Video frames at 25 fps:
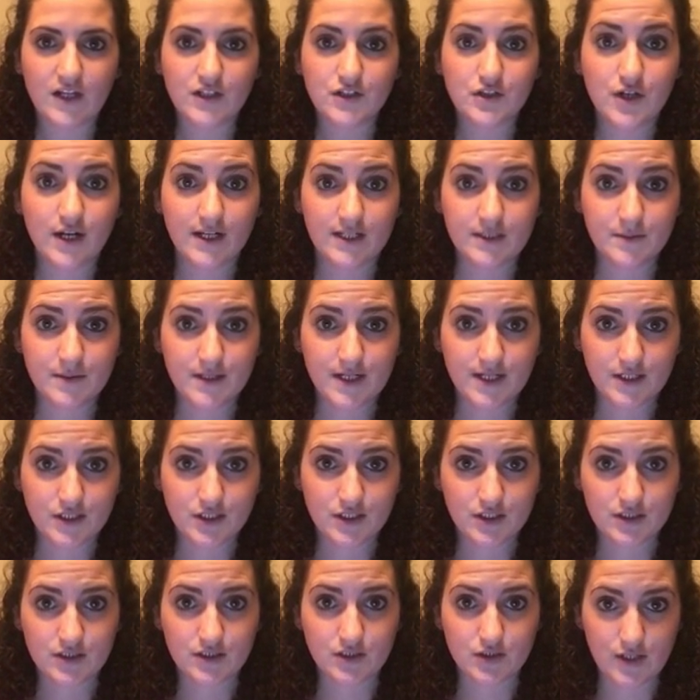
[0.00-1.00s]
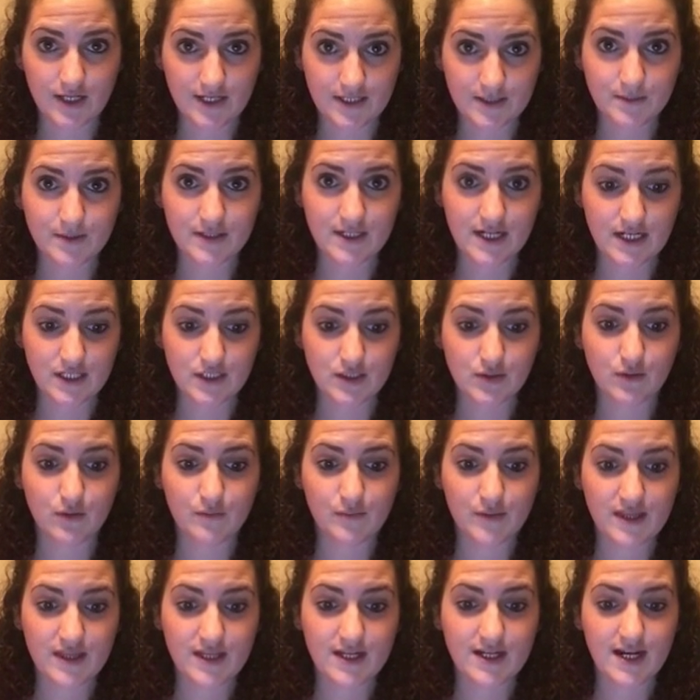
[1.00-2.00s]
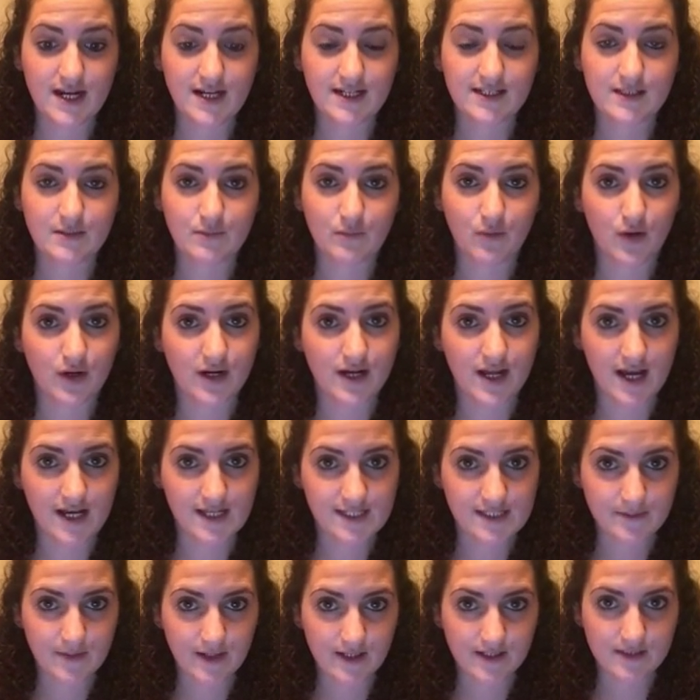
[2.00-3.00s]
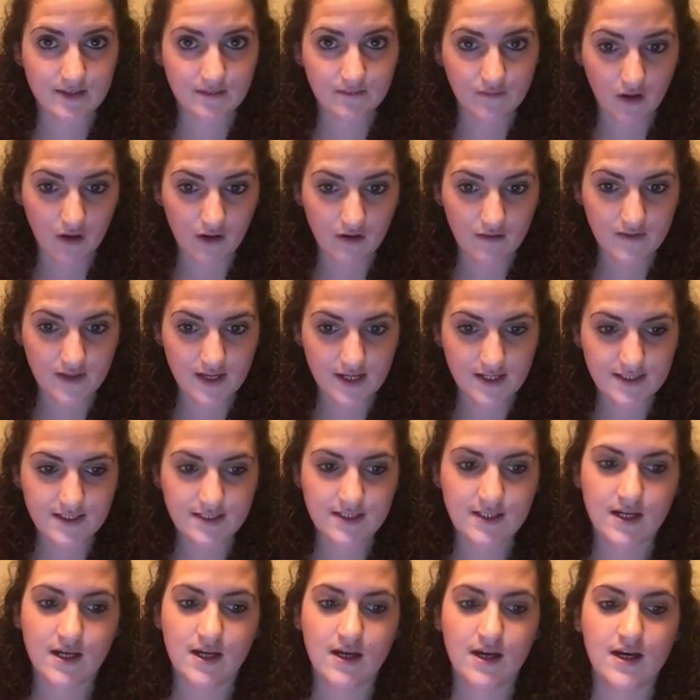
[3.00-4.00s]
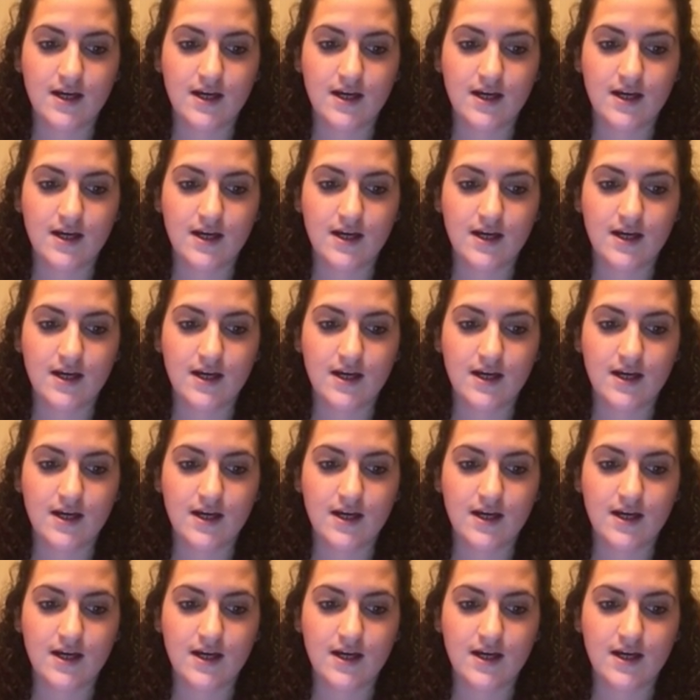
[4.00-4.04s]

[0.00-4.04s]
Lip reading: Transportation will be the next important aspect of all of this.